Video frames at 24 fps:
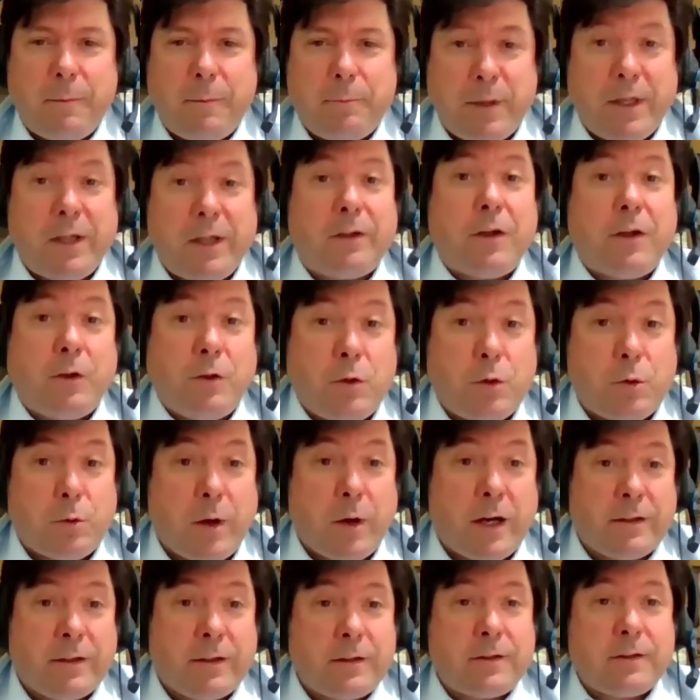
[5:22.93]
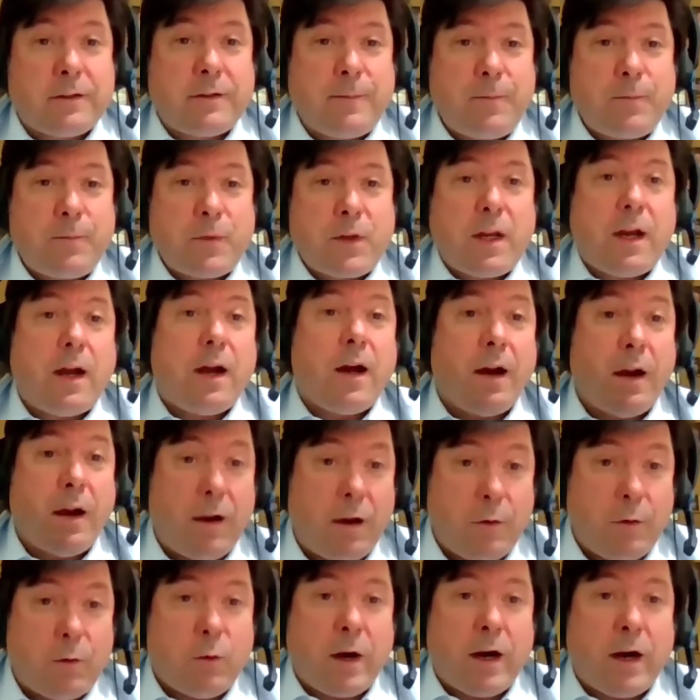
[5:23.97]
build a new one
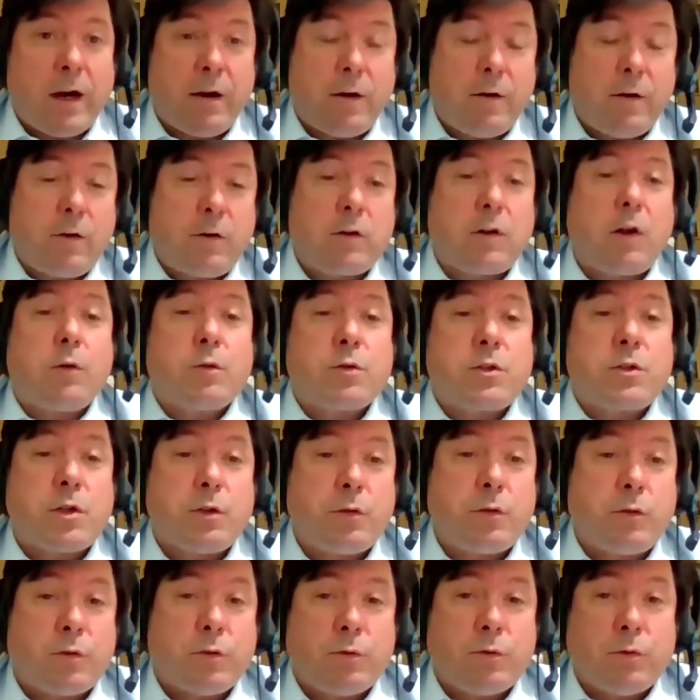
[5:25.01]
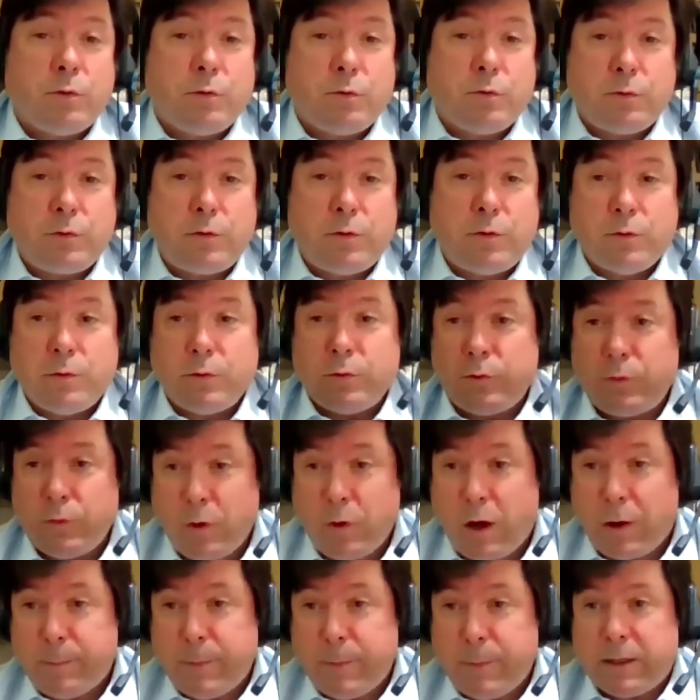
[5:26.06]
where closer to
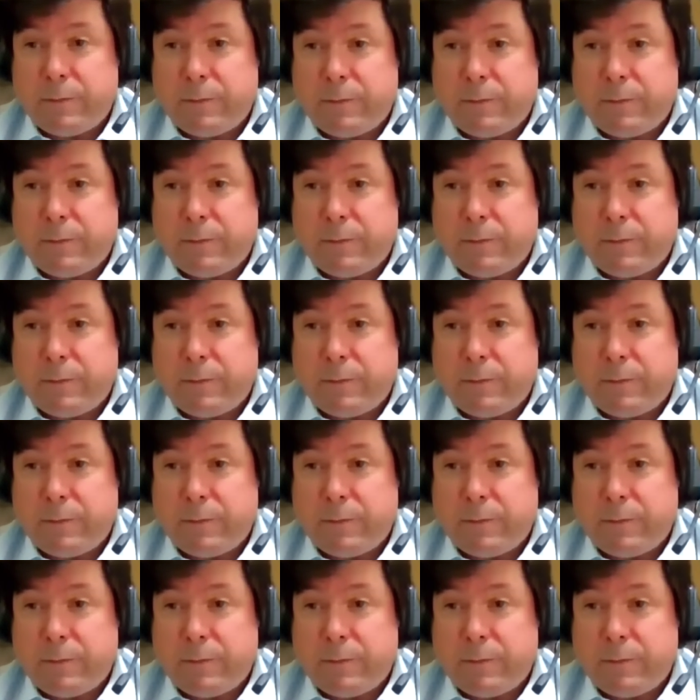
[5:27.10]
our big